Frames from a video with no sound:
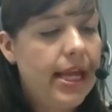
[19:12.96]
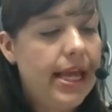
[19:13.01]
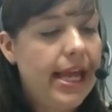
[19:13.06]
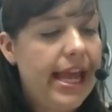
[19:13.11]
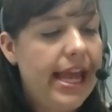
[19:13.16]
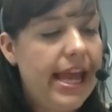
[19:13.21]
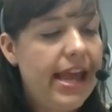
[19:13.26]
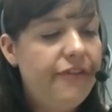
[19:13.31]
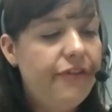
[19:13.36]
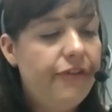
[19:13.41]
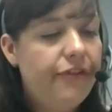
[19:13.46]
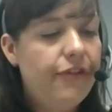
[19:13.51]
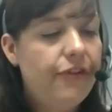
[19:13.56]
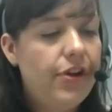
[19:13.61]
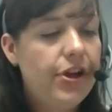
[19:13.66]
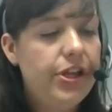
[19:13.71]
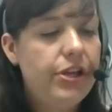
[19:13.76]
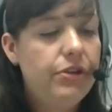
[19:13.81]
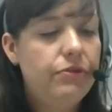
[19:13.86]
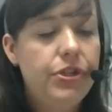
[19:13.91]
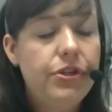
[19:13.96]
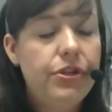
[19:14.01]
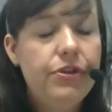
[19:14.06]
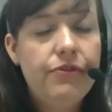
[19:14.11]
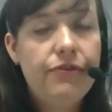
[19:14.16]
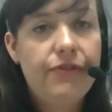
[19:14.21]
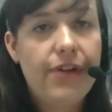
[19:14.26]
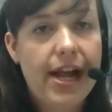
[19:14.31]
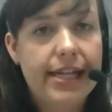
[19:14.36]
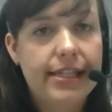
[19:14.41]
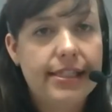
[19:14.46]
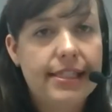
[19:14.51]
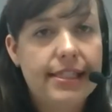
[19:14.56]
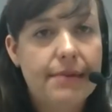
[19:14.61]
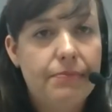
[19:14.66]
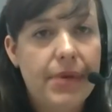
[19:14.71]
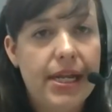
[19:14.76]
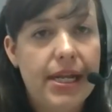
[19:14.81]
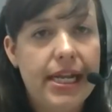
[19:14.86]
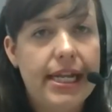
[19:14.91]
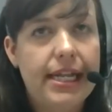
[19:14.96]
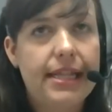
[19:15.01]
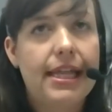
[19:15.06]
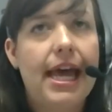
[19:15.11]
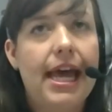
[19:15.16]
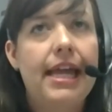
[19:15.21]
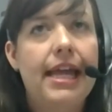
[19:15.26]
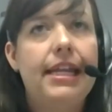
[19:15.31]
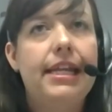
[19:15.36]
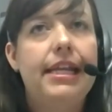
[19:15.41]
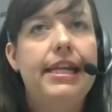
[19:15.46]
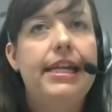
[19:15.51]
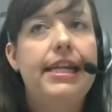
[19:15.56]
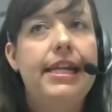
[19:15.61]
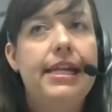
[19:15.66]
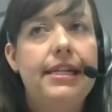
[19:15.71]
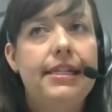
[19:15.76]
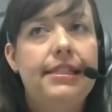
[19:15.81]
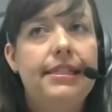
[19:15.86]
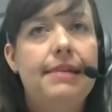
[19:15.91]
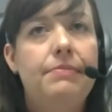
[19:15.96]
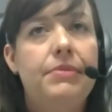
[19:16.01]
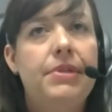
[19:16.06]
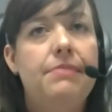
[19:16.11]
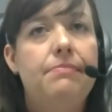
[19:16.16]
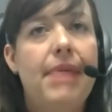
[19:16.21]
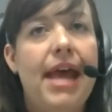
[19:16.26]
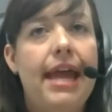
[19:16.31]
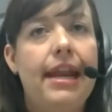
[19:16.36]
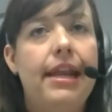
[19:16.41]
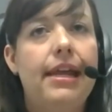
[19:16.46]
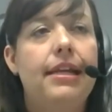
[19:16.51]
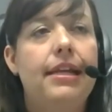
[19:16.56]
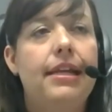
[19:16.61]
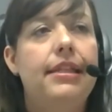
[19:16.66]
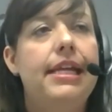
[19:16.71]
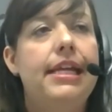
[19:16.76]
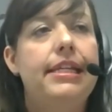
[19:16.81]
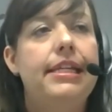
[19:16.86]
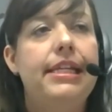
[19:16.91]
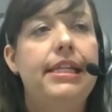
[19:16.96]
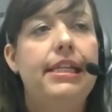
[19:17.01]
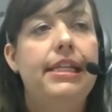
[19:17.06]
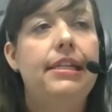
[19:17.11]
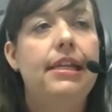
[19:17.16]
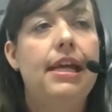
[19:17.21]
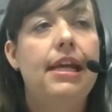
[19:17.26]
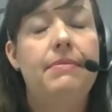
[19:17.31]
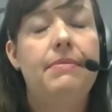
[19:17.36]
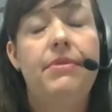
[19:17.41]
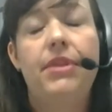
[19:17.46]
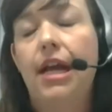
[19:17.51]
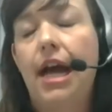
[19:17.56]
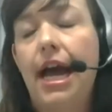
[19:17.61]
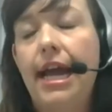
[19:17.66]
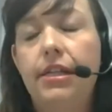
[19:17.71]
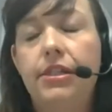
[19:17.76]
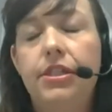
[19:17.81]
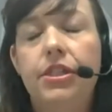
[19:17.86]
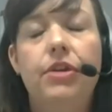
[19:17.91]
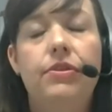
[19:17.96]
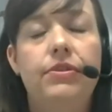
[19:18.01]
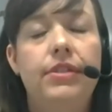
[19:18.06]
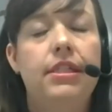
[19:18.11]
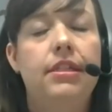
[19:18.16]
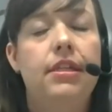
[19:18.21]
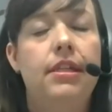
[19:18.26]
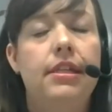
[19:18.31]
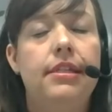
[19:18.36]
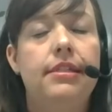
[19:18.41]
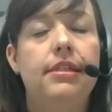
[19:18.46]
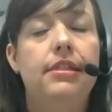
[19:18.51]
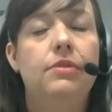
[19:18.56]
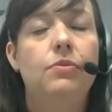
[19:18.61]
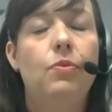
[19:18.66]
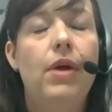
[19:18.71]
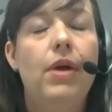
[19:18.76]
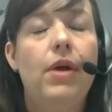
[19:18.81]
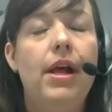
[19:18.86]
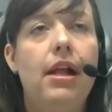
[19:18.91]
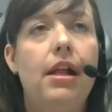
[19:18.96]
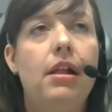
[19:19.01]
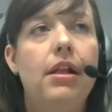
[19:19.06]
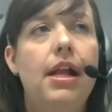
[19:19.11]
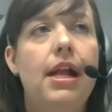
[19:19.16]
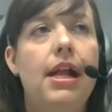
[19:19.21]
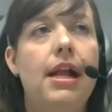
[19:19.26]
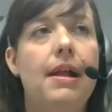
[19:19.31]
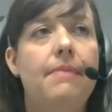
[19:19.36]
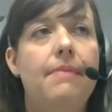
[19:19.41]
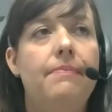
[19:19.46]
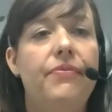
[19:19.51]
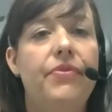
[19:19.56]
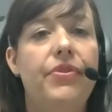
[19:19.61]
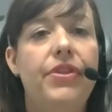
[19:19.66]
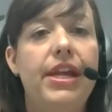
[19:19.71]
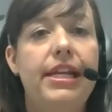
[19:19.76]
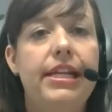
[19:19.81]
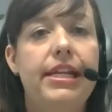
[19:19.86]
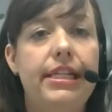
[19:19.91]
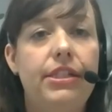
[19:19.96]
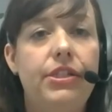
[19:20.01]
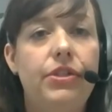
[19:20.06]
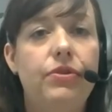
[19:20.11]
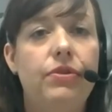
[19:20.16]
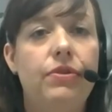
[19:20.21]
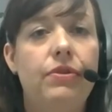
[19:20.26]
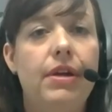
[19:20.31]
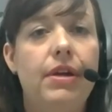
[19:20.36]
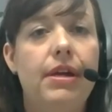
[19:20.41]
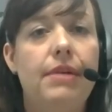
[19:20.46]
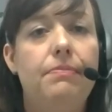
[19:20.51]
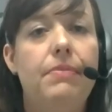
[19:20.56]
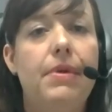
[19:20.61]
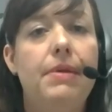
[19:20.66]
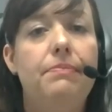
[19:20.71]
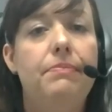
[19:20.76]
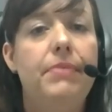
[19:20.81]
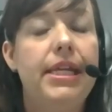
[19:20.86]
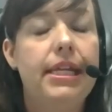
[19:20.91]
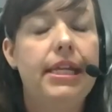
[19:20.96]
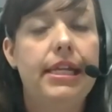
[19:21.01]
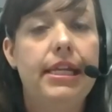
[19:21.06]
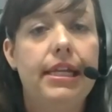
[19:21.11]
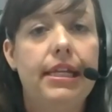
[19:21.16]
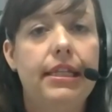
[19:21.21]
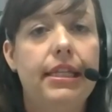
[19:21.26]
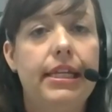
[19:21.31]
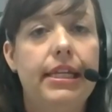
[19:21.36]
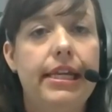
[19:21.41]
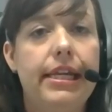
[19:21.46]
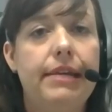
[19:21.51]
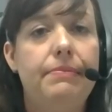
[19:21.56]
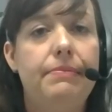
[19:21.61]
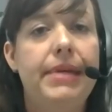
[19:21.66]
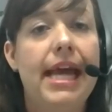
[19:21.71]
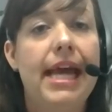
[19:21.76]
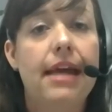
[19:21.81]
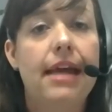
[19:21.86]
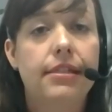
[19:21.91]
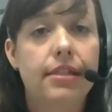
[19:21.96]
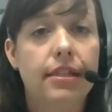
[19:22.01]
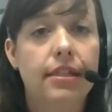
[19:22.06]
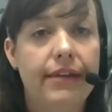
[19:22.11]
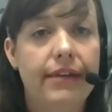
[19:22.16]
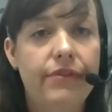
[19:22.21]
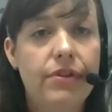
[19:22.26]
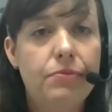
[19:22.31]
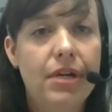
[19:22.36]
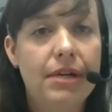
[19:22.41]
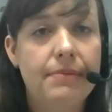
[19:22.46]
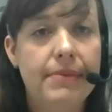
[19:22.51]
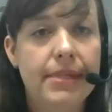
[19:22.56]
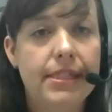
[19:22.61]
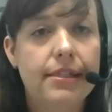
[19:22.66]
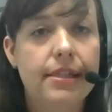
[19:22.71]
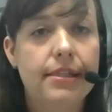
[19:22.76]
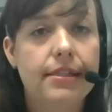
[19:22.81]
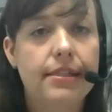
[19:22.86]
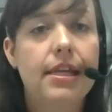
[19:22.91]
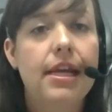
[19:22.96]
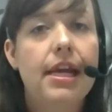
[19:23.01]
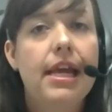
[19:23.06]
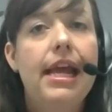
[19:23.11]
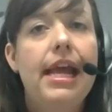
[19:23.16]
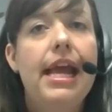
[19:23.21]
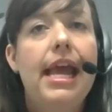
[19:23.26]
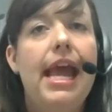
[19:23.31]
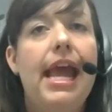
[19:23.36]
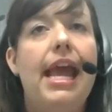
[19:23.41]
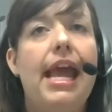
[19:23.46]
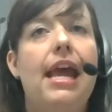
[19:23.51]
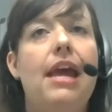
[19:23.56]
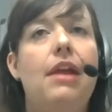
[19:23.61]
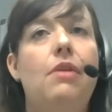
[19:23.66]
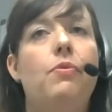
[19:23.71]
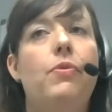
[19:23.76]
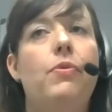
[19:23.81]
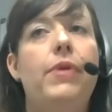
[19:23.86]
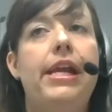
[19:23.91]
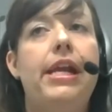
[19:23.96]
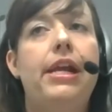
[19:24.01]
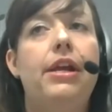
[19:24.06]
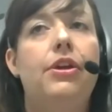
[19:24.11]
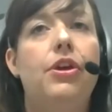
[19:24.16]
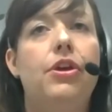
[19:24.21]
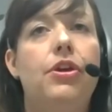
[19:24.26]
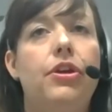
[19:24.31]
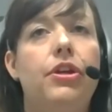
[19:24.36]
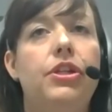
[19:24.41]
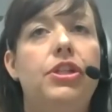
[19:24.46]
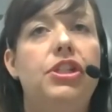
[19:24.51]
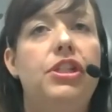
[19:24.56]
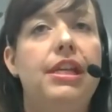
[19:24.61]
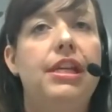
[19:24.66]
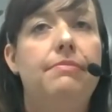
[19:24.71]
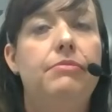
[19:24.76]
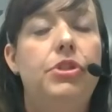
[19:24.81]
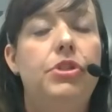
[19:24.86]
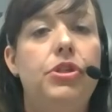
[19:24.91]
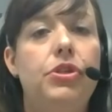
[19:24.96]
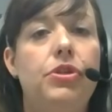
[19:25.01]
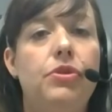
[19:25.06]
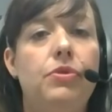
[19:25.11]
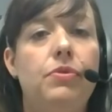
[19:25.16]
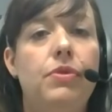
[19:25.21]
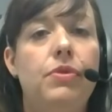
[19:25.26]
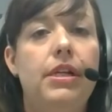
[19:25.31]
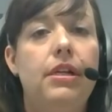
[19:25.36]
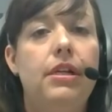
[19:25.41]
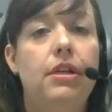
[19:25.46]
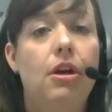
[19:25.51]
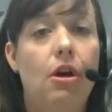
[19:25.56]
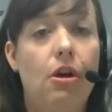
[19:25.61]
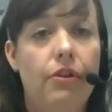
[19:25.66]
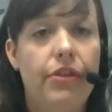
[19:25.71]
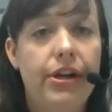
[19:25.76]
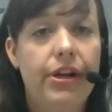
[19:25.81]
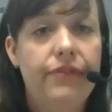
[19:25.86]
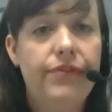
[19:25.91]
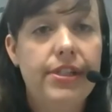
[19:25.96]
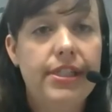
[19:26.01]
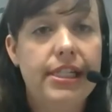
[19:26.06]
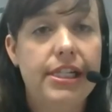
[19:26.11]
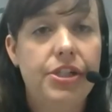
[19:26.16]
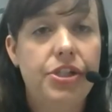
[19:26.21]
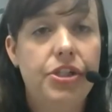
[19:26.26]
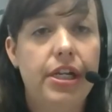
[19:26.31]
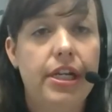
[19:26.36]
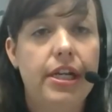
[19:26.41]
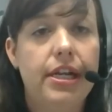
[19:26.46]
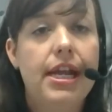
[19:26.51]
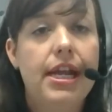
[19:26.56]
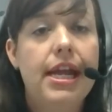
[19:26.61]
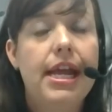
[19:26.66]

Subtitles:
If you do find somebody that is symptomatic, they need, and the guidance goes into this as well, they need to immediately be asked to leave the premises, and we encourage them to call their physician